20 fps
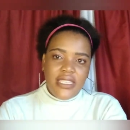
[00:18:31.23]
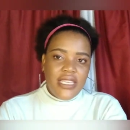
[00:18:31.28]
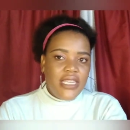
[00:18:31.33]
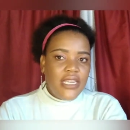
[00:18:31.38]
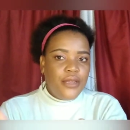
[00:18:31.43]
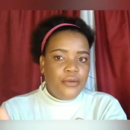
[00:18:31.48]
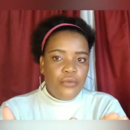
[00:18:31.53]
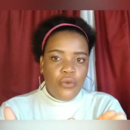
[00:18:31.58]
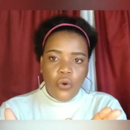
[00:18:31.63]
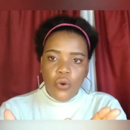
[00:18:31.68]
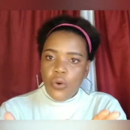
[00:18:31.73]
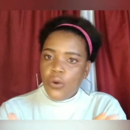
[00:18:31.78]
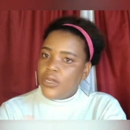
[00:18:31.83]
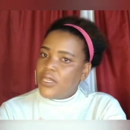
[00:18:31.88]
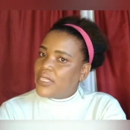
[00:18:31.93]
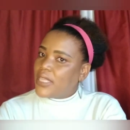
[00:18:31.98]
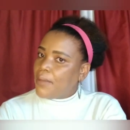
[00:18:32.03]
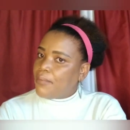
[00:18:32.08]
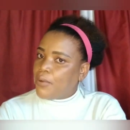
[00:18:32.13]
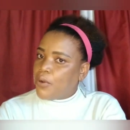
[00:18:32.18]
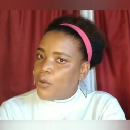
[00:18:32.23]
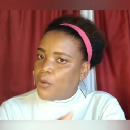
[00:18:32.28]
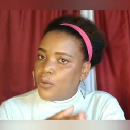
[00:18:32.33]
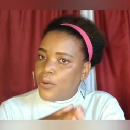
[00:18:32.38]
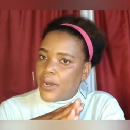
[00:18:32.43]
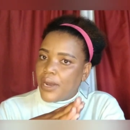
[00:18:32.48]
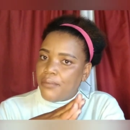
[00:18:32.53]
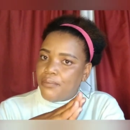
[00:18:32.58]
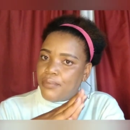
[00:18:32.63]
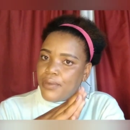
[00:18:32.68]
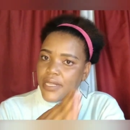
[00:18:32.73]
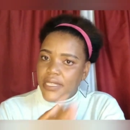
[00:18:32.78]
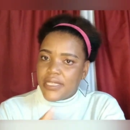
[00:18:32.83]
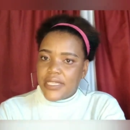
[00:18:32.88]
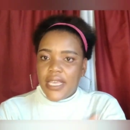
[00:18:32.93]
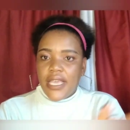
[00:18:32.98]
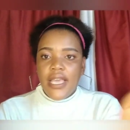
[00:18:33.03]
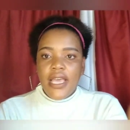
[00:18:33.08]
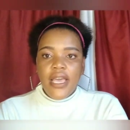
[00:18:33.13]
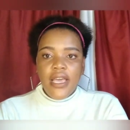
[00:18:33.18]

the whole situation,